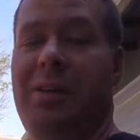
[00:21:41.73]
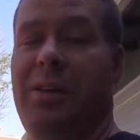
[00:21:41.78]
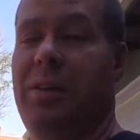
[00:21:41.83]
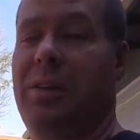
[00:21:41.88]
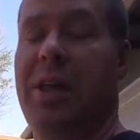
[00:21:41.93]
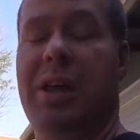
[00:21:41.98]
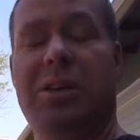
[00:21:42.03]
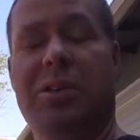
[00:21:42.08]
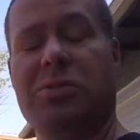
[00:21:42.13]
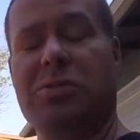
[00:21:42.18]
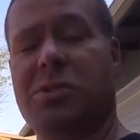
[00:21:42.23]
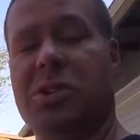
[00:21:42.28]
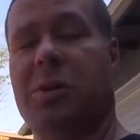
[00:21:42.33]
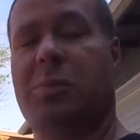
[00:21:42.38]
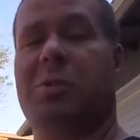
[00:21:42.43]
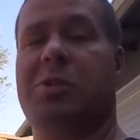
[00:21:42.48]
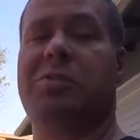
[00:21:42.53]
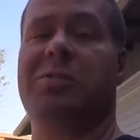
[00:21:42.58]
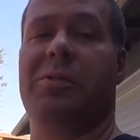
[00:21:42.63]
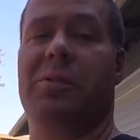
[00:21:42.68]
Thank you
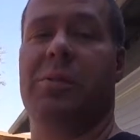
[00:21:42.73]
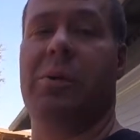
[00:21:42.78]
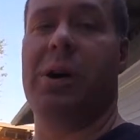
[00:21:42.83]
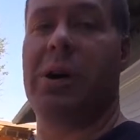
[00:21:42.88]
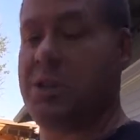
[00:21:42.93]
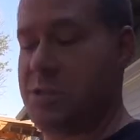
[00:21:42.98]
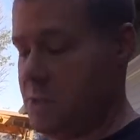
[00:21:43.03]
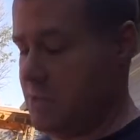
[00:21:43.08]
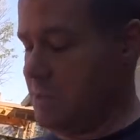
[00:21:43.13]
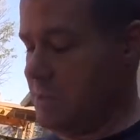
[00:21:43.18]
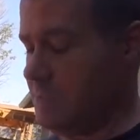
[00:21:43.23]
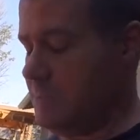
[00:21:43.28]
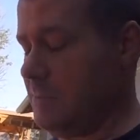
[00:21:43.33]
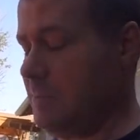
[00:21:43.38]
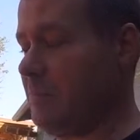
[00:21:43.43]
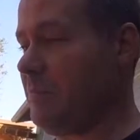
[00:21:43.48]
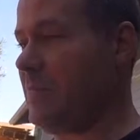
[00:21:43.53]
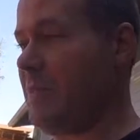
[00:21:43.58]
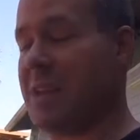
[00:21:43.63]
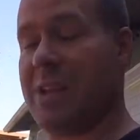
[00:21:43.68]
so much for watching.
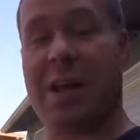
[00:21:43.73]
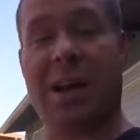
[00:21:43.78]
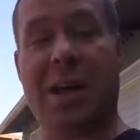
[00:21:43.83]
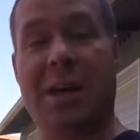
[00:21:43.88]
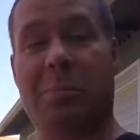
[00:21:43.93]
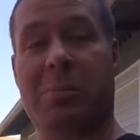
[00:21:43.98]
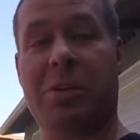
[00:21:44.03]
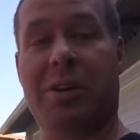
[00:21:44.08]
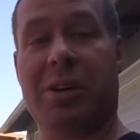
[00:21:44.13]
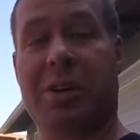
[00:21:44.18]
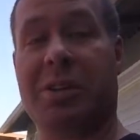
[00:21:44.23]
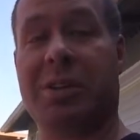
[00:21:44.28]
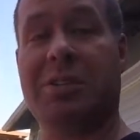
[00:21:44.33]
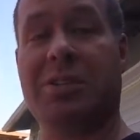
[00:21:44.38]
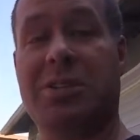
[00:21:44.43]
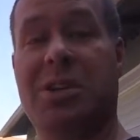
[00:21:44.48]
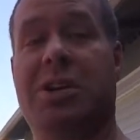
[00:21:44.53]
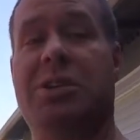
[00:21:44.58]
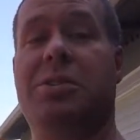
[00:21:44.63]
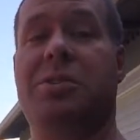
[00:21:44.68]
I am going to
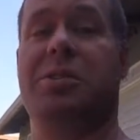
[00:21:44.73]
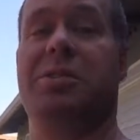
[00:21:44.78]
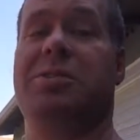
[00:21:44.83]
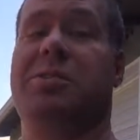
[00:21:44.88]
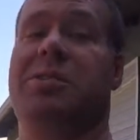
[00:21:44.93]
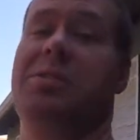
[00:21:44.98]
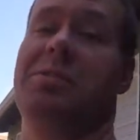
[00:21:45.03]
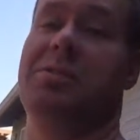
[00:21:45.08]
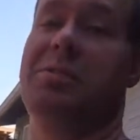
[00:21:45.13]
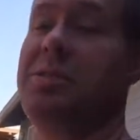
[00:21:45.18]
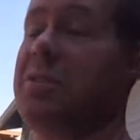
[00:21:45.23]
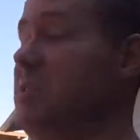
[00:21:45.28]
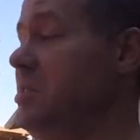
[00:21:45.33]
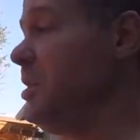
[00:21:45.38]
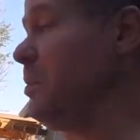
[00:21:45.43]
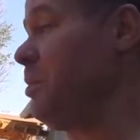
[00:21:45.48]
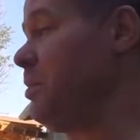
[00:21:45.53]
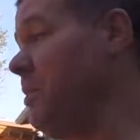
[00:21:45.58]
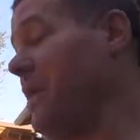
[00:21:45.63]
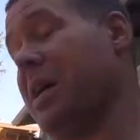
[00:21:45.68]
continue to
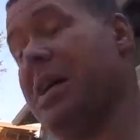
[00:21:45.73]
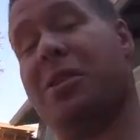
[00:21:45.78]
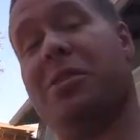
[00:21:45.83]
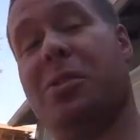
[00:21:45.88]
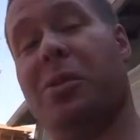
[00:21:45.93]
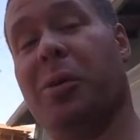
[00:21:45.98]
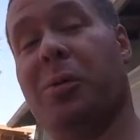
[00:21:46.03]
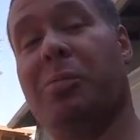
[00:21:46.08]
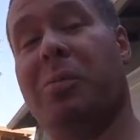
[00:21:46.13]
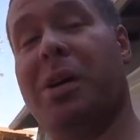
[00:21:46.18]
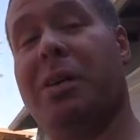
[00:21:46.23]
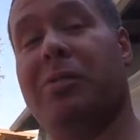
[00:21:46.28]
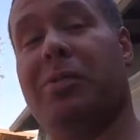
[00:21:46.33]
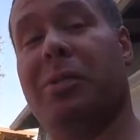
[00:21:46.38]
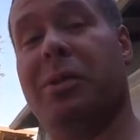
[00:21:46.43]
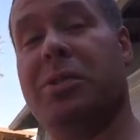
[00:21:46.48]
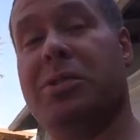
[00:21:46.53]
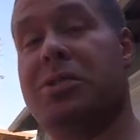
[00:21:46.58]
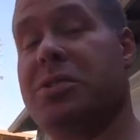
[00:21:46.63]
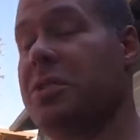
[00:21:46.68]
sip my adult
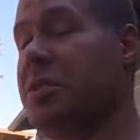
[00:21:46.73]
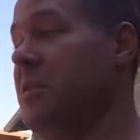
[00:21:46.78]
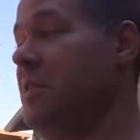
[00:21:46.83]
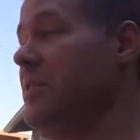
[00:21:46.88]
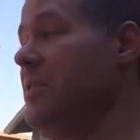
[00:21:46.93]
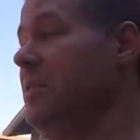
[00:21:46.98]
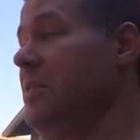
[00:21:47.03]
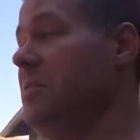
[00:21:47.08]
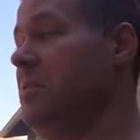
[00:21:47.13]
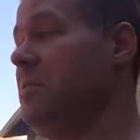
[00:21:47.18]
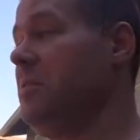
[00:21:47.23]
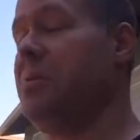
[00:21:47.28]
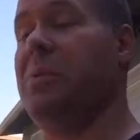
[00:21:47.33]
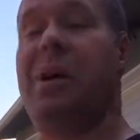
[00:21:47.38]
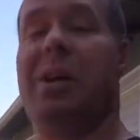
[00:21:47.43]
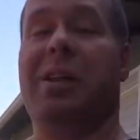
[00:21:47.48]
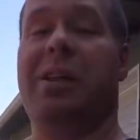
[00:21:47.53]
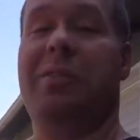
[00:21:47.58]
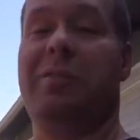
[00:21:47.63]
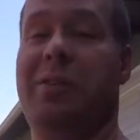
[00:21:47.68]
beverage
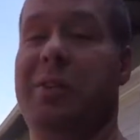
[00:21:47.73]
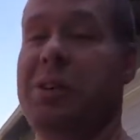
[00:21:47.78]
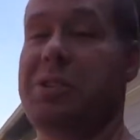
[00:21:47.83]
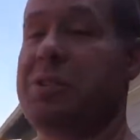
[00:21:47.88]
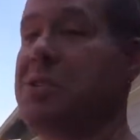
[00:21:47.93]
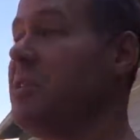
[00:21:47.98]
while I finish